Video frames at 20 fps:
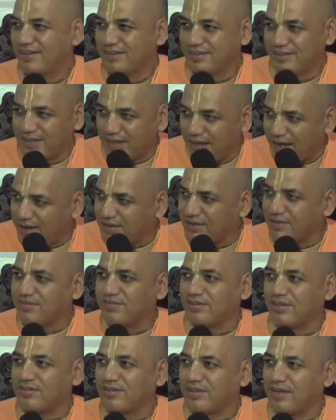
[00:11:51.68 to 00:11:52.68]
There the
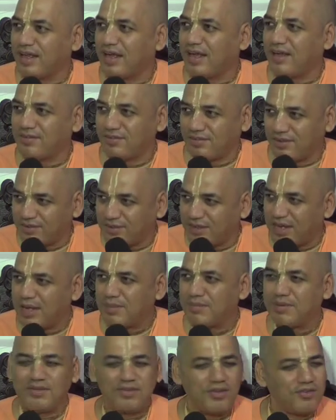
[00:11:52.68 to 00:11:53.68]
Kshatriya,
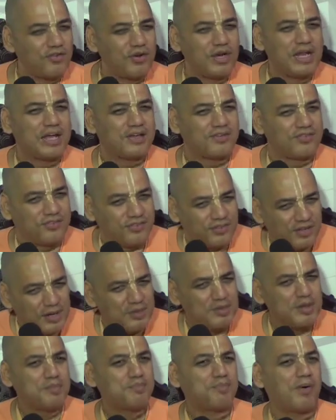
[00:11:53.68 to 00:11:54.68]
Kshatriya means he should be
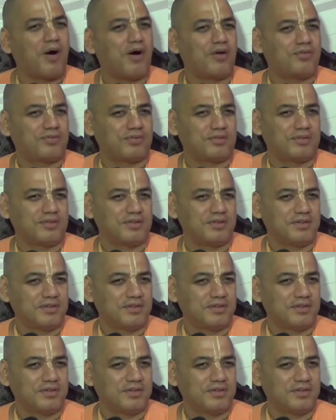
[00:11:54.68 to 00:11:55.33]
extremely powerful.